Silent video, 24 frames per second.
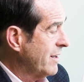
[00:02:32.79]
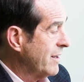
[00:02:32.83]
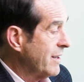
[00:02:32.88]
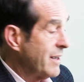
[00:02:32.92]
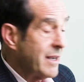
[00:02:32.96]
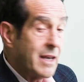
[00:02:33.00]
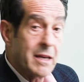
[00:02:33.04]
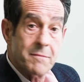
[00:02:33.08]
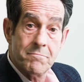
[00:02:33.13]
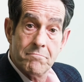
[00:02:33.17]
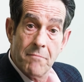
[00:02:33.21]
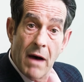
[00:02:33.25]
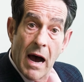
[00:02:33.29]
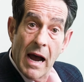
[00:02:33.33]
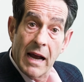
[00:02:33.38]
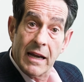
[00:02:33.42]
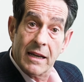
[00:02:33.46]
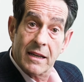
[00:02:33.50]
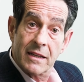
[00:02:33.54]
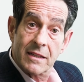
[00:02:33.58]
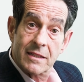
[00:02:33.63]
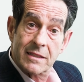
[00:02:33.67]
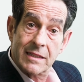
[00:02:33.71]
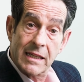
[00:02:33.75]
It
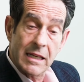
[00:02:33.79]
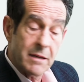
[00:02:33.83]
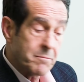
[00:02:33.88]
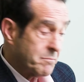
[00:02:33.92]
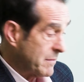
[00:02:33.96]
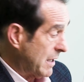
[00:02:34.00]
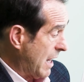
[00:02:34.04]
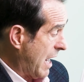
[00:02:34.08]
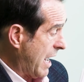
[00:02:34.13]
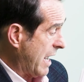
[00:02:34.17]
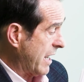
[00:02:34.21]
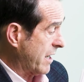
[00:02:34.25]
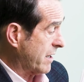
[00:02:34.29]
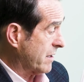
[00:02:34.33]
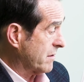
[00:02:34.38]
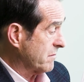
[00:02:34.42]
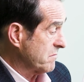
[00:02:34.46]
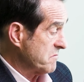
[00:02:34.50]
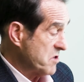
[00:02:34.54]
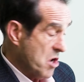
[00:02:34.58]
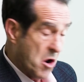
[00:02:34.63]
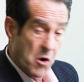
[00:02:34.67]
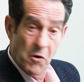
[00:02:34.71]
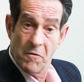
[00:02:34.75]
might seem like
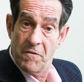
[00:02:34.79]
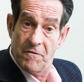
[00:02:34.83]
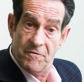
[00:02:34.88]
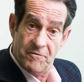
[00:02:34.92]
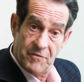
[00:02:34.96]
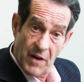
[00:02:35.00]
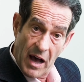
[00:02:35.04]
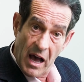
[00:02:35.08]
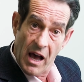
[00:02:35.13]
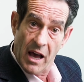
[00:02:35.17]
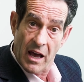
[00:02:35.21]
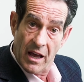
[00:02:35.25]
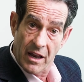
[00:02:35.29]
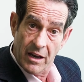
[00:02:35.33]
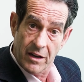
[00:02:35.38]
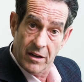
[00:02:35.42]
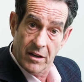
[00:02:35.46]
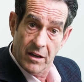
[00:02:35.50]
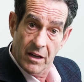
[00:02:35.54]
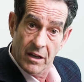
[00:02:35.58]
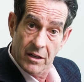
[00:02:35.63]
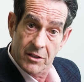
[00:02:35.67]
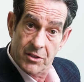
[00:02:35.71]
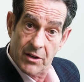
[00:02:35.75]
no
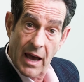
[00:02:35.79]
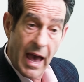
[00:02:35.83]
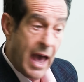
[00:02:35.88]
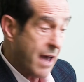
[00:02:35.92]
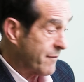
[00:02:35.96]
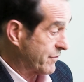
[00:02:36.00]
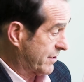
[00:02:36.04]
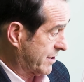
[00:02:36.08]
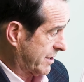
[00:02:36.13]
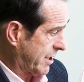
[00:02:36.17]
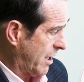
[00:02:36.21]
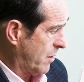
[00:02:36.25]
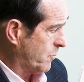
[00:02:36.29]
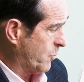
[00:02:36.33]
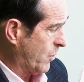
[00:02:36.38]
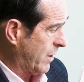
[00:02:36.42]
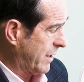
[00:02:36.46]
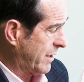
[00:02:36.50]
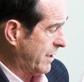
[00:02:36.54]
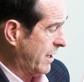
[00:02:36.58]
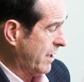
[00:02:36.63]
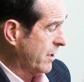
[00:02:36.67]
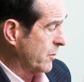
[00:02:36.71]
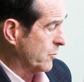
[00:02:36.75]
fun to have
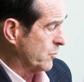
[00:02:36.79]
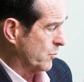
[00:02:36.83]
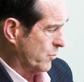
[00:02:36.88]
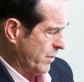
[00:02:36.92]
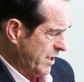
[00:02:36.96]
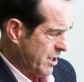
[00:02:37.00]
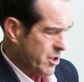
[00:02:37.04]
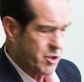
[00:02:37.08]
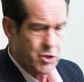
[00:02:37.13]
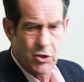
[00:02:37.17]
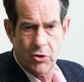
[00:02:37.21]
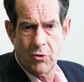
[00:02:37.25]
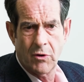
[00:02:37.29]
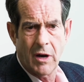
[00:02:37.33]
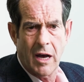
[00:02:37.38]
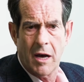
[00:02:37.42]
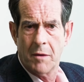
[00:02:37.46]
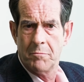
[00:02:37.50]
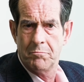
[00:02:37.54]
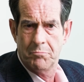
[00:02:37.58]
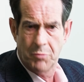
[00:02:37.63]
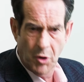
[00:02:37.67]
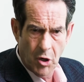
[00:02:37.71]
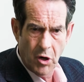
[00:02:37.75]
someone read you a
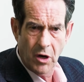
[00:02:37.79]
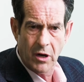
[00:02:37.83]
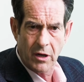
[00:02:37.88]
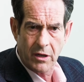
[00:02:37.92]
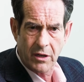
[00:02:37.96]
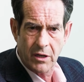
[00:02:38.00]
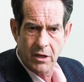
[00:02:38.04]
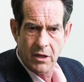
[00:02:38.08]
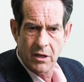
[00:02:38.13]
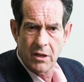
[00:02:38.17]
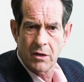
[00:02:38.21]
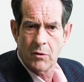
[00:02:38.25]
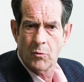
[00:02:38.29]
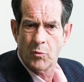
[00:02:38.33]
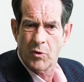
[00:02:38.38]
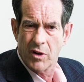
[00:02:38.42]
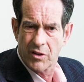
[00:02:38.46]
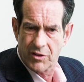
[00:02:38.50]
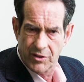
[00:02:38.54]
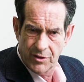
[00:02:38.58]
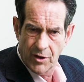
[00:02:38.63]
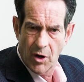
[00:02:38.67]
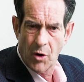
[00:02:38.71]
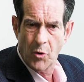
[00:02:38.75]
book
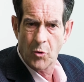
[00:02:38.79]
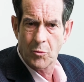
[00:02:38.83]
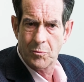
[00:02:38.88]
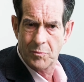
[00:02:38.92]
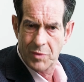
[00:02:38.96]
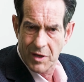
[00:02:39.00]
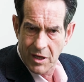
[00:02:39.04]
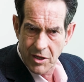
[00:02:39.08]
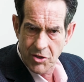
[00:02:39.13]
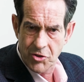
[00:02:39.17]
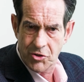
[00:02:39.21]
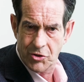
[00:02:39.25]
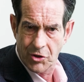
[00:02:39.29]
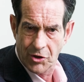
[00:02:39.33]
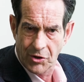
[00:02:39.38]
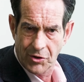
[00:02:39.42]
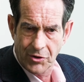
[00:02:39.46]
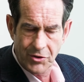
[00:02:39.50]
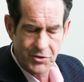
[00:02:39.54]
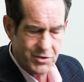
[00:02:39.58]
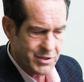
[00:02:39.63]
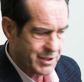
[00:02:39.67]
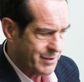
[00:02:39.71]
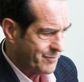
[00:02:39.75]
with no
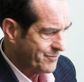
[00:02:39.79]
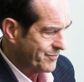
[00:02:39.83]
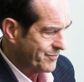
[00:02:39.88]
pictures.